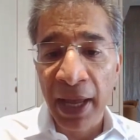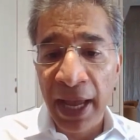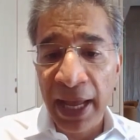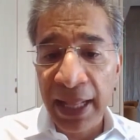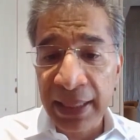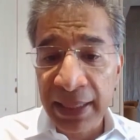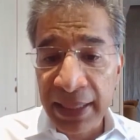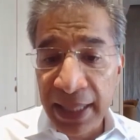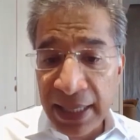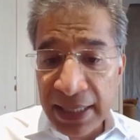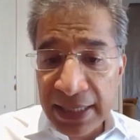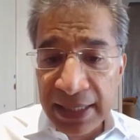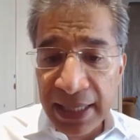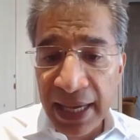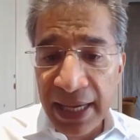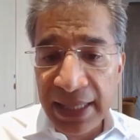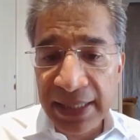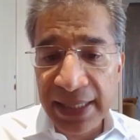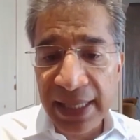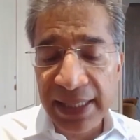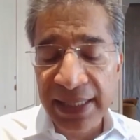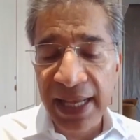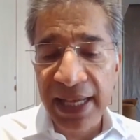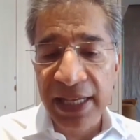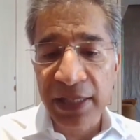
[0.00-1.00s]
In this
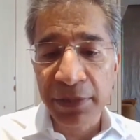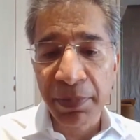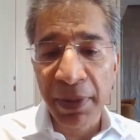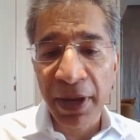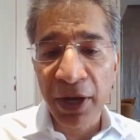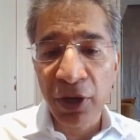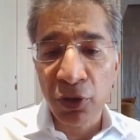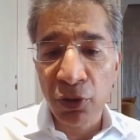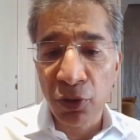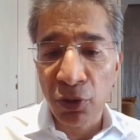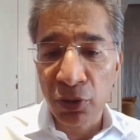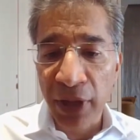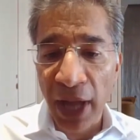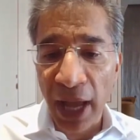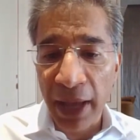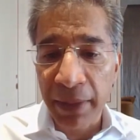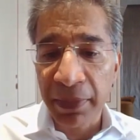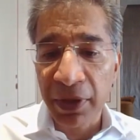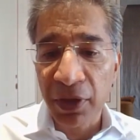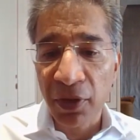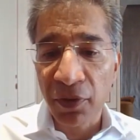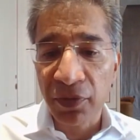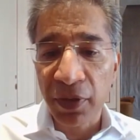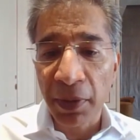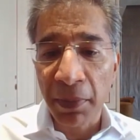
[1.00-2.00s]
case, as I explained to you,
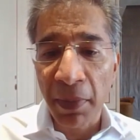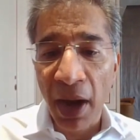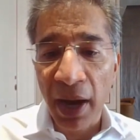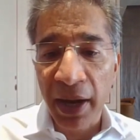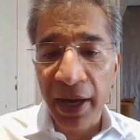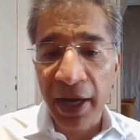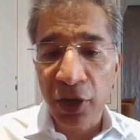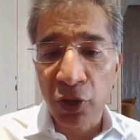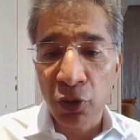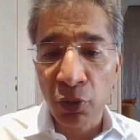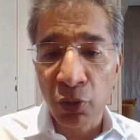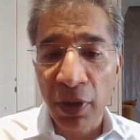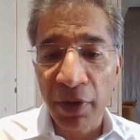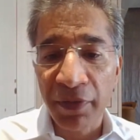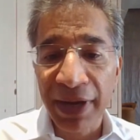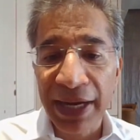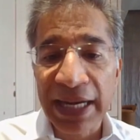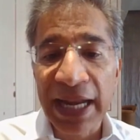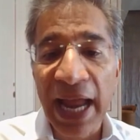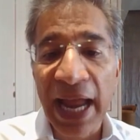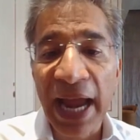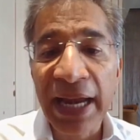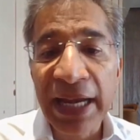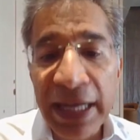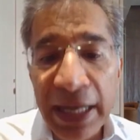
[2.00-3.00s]
timing of the market took away
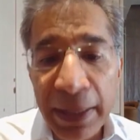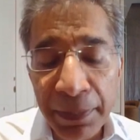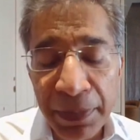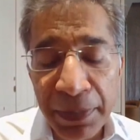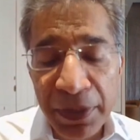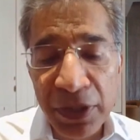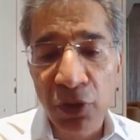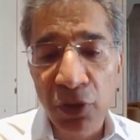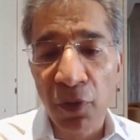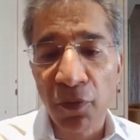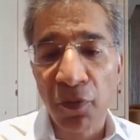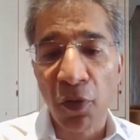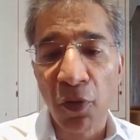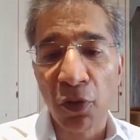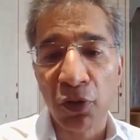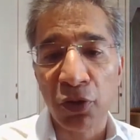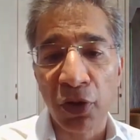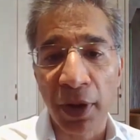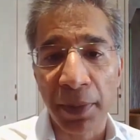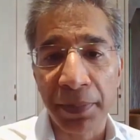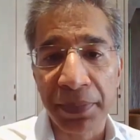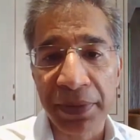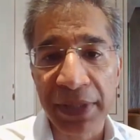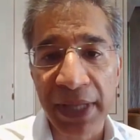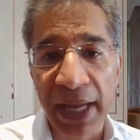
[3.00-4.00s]
90% of all
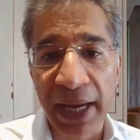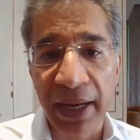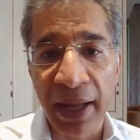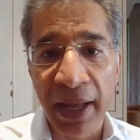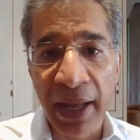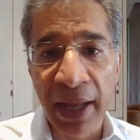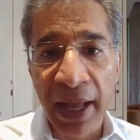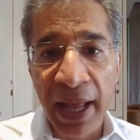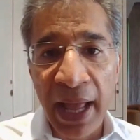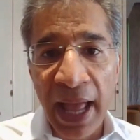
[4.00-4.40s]
your upside.